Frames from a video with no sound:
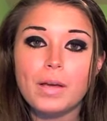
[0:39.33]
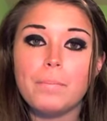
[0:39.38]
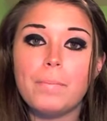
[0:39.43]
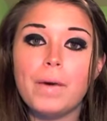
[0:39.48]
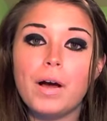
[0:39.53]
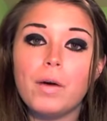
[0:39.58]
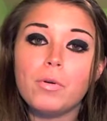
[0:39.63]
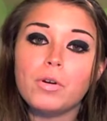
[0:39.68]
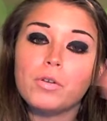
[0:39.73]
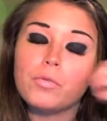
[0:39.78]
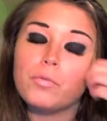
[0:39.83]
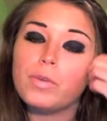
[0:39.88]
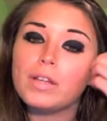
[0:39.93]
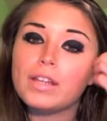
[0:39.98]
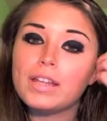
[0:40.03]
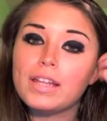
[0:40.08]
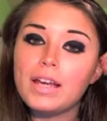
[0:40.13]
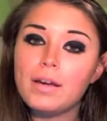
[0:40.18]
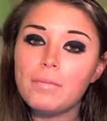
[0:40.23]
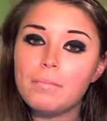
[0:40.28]
But what
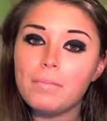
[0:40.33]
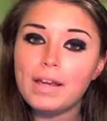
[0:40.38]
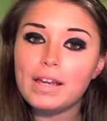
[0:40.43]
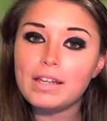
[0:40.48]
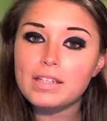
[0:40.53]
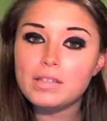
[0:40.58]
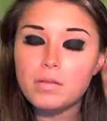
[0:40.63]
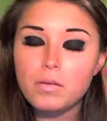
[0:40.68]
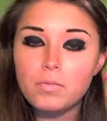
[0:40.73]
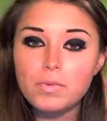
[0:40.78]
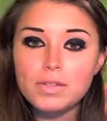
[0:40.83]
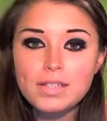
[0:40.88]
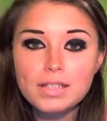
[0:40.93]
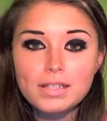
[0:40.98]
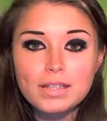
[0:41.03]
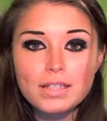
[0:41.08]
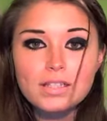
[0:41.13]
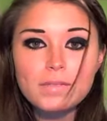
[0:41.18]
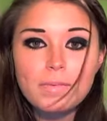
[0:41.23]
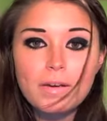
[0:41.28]
really amazed me was
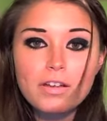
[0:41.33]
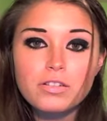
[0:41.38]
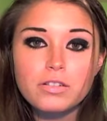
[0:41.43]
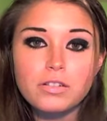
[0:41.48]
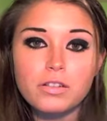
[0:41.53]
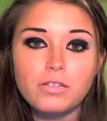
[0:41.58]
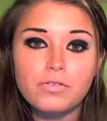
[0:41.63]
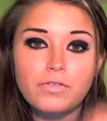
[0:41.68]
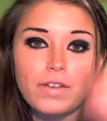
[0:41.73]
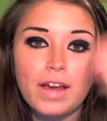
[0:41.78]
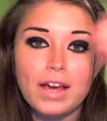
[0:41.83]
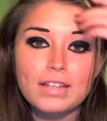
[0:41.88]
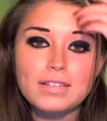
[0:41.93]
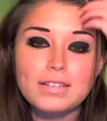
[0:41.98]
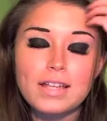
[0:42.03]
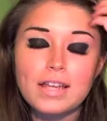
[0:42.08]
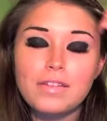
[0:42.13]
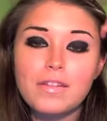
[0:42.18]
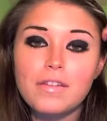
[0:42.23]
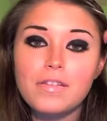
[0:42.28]
like the special effects
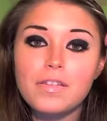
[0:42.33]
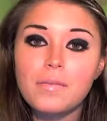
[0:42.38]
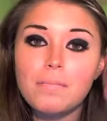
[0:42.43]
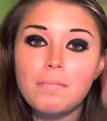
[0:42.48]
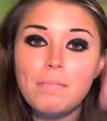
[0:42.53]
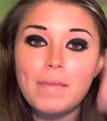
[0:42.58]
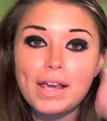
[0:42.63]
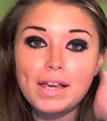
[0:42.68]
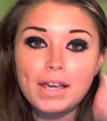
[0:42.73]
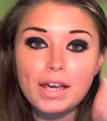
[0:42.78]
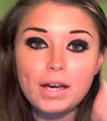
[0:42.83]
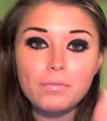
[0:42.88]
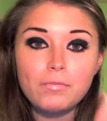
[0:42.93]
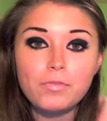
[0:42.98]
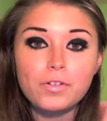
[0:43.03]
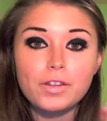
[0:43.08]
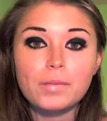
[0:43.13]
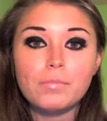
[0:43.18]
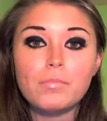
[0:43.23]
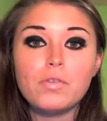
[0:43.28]
and then the makeup
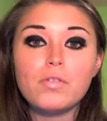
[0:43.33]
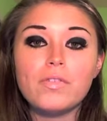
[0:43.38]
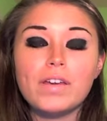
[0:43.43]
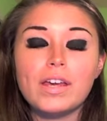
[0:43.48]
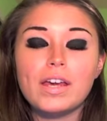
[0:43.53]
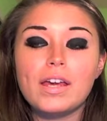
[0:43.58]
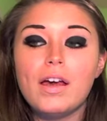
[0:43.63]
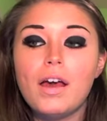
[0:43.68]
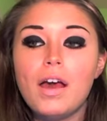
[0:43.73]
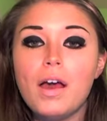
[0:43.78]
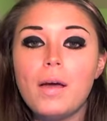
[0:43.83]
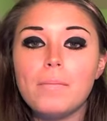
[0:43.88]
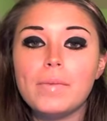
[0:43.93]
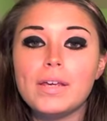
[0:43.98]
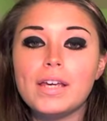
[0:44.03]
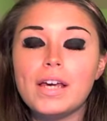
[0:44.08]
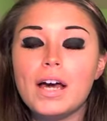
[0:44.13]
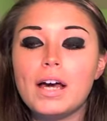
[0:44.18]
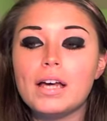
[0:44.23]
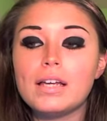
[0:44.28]
for the movie,
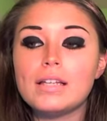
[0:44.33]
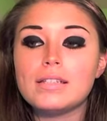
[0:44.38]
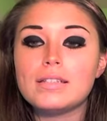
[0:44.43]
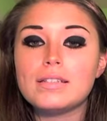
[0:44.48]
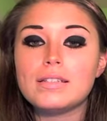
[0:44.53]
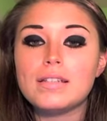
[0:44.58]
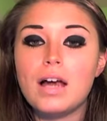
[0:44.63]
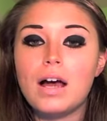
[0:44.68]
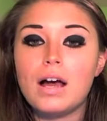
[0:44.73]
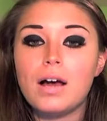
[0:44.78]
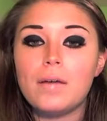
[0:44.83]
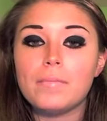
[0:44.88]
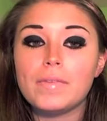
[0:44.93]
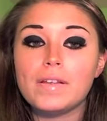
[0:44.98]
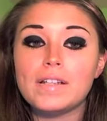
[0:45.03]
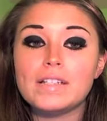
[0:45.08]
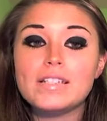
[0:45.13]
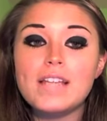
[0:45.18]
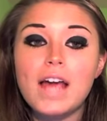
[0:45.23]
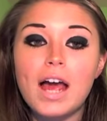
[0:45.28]
because
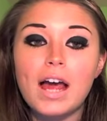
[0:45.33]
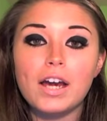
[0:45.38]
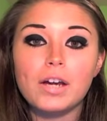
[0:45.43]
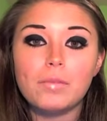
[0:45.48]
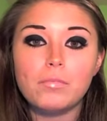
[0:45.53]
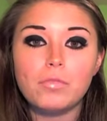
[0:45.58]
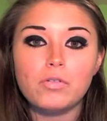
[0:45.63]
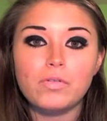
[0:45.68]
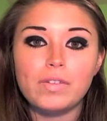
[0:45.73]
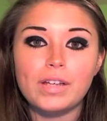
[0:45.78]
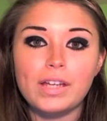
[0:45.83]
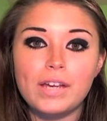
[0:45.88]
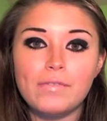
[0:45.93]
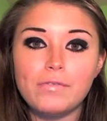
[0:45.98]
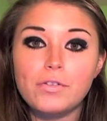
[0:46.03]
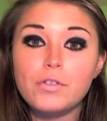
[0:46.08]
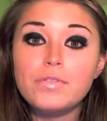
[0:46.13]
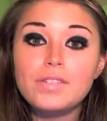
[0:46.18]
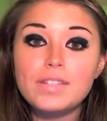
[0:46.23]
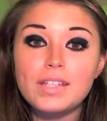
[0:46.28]
the entire movie,
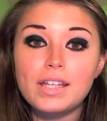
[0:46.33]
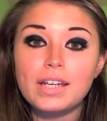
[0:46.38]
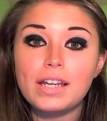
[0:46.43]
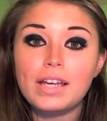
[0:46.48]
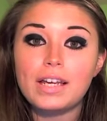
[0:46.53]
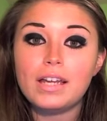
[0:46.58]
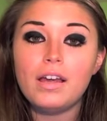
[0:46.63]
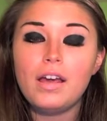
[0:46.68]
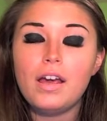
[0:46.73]
if you've seen it,